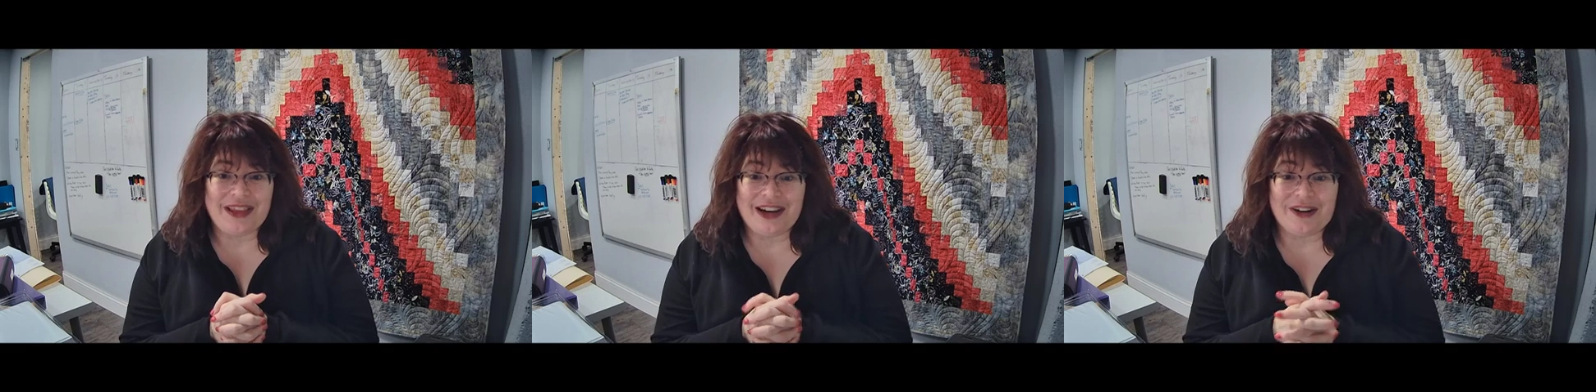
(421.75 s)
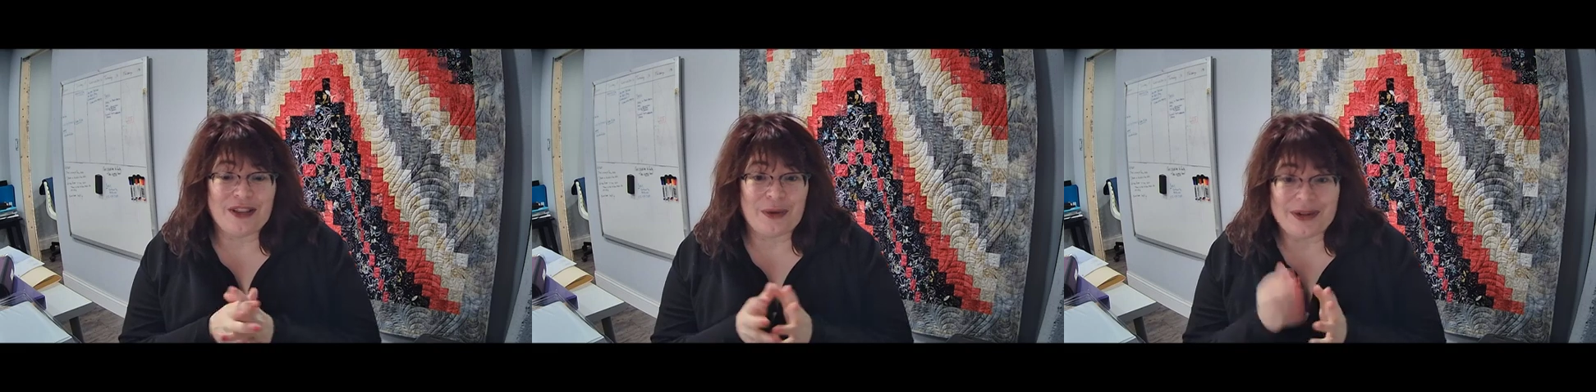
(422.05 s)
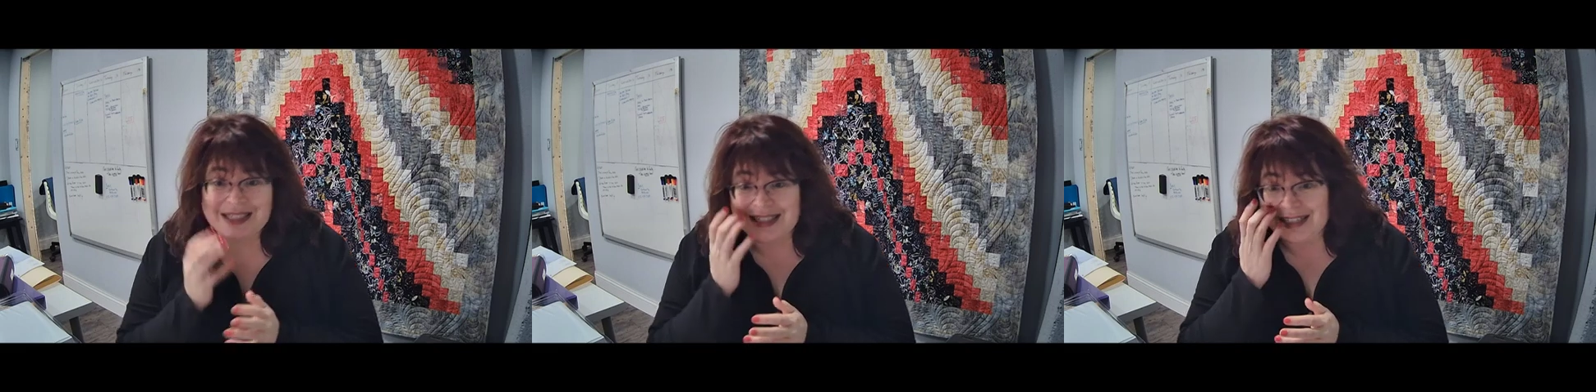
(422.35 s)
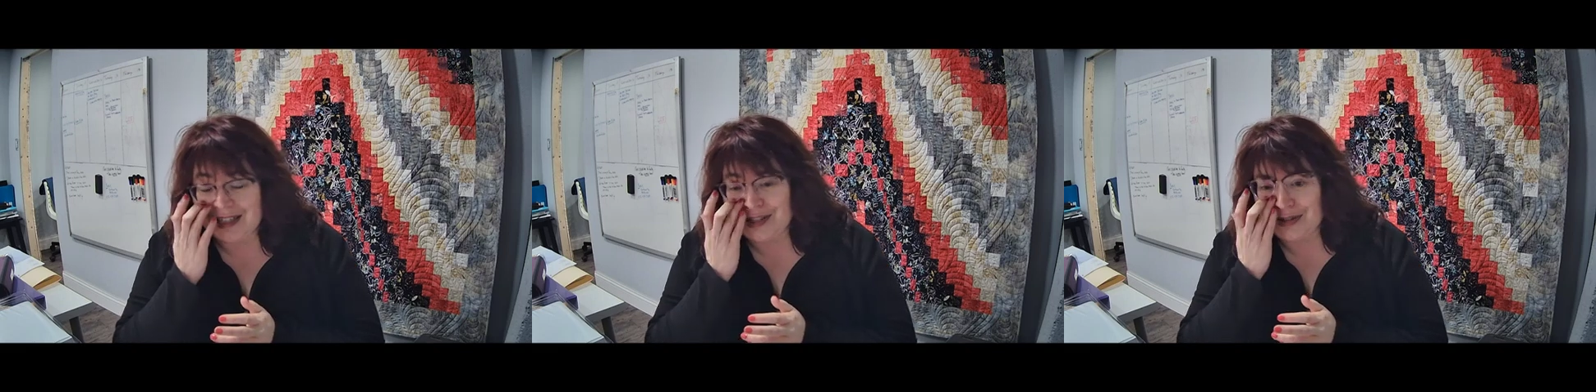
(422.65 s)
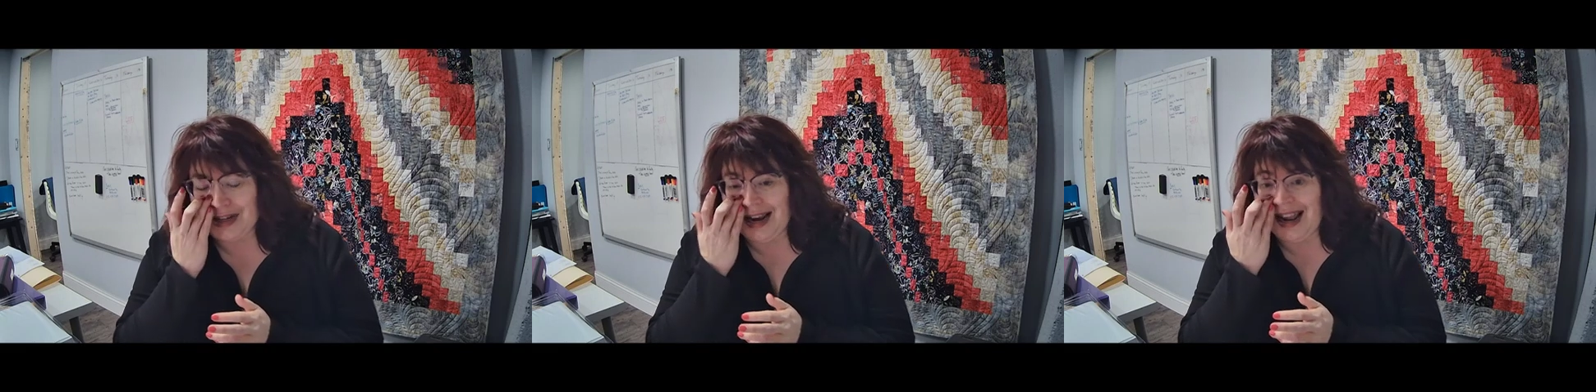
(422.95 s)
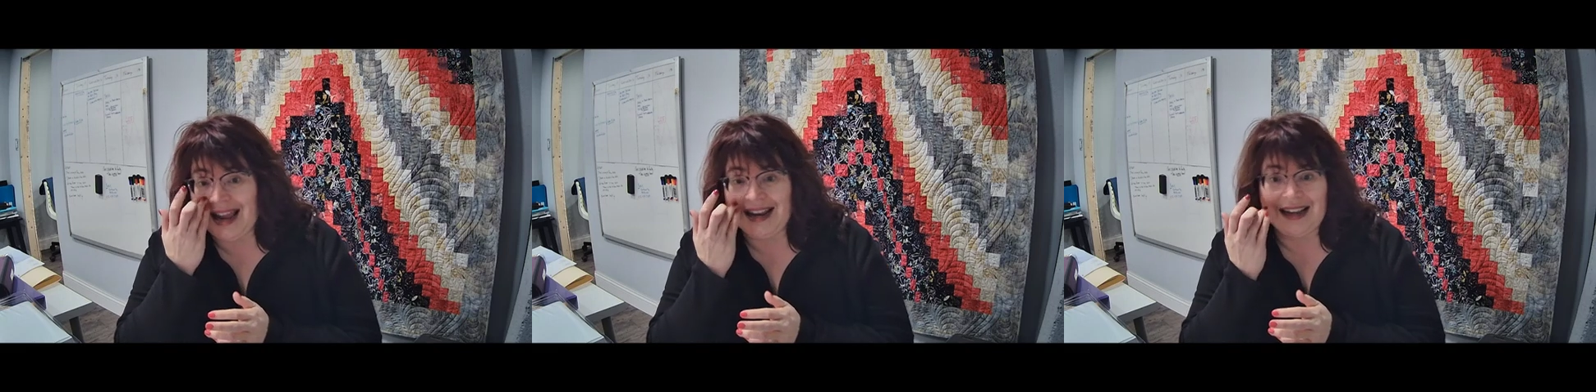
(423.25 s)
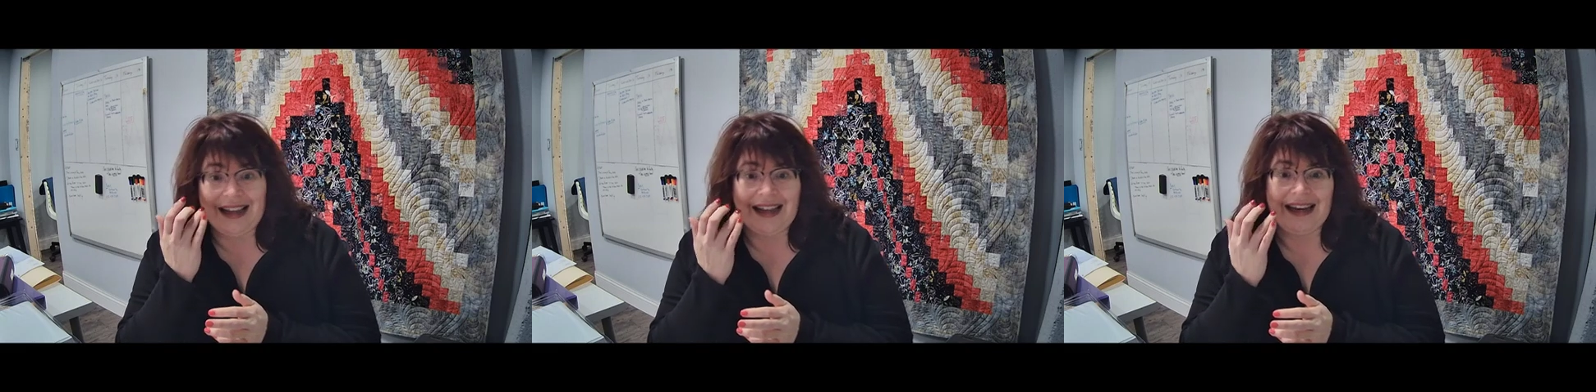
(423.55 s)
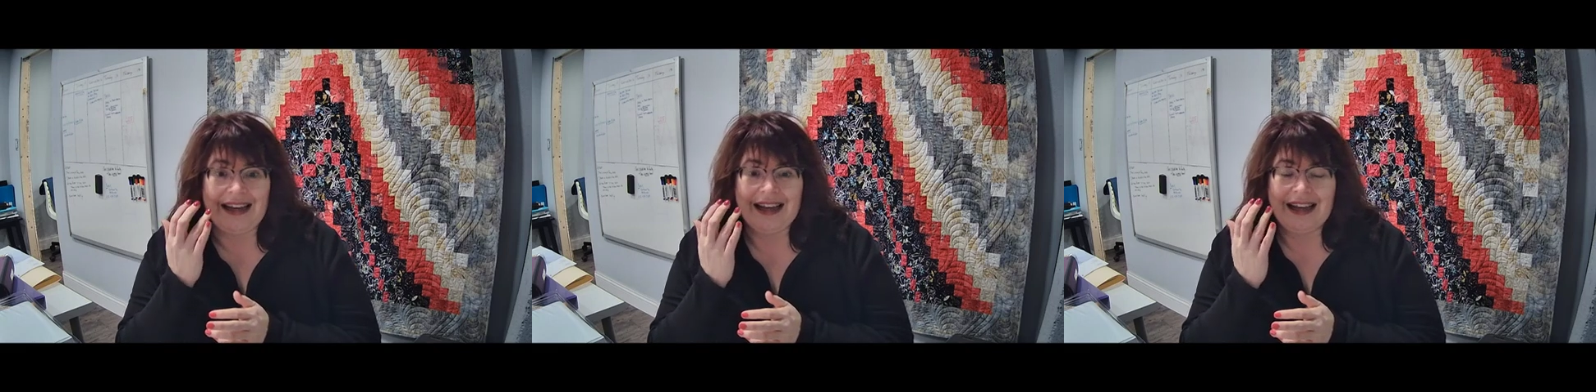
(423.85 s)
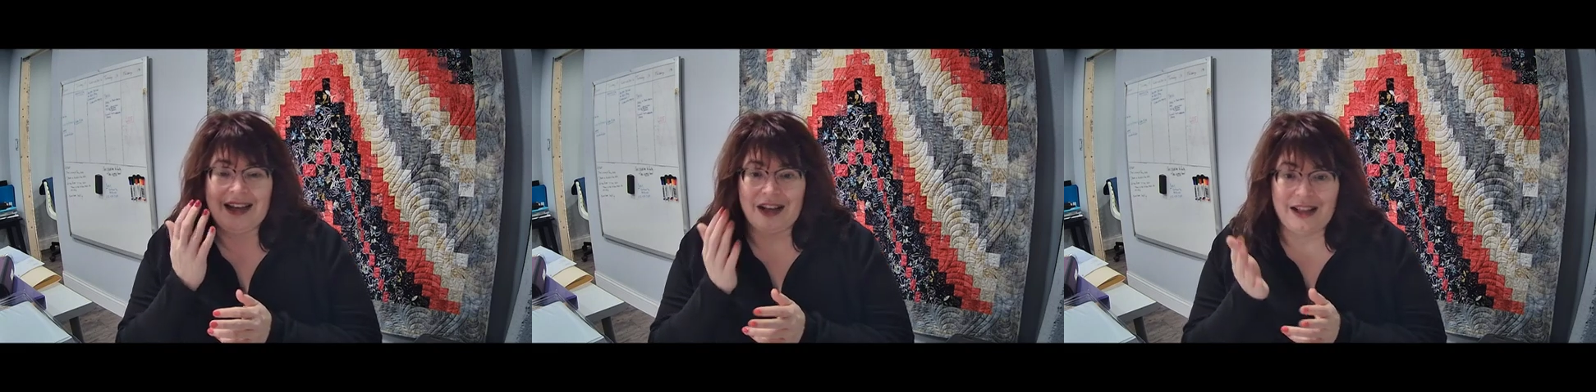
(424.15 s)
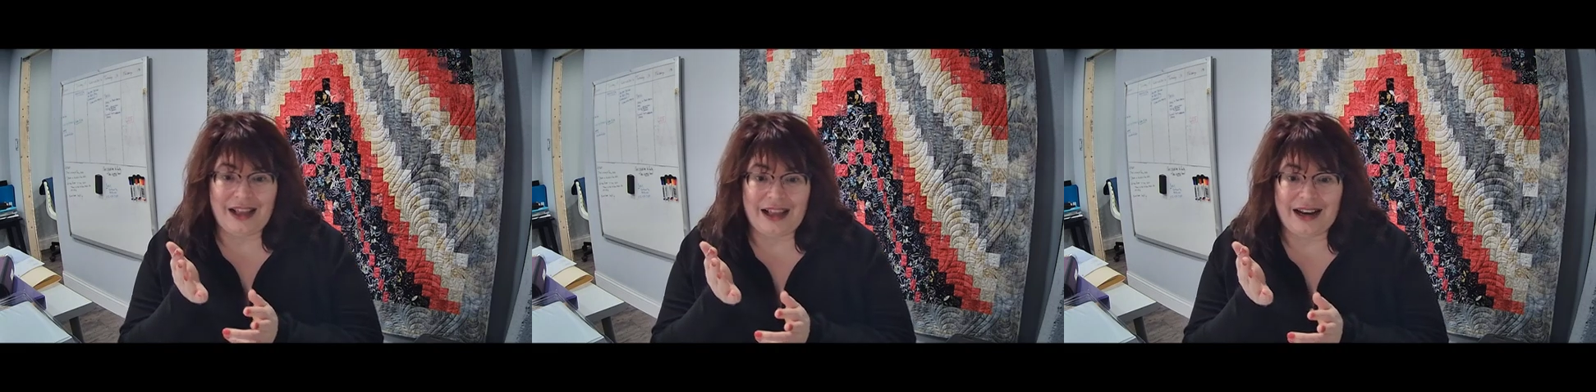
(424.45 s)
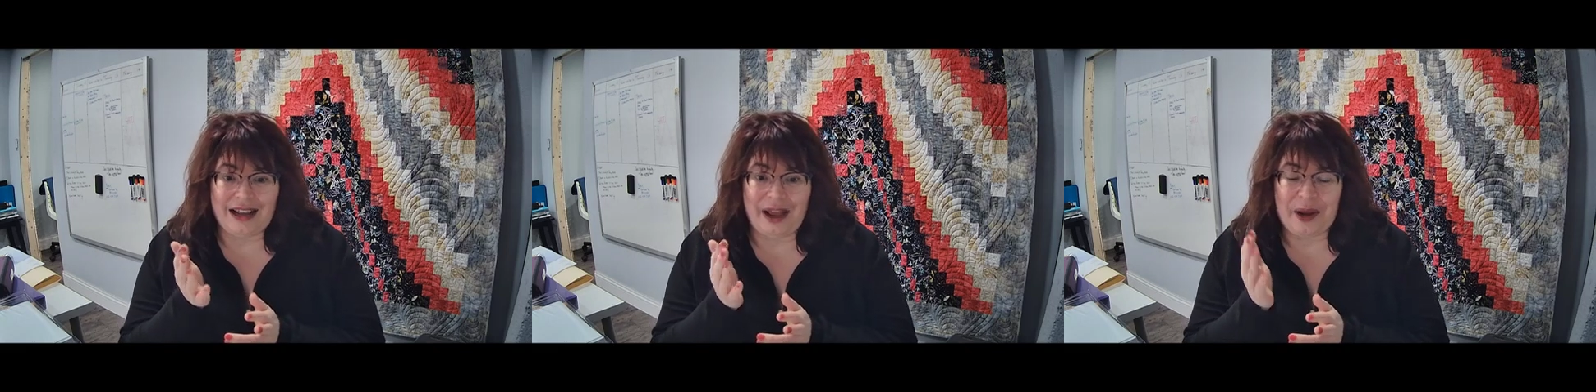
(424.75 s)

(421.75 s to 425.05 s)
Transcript: here in the quilting industry and in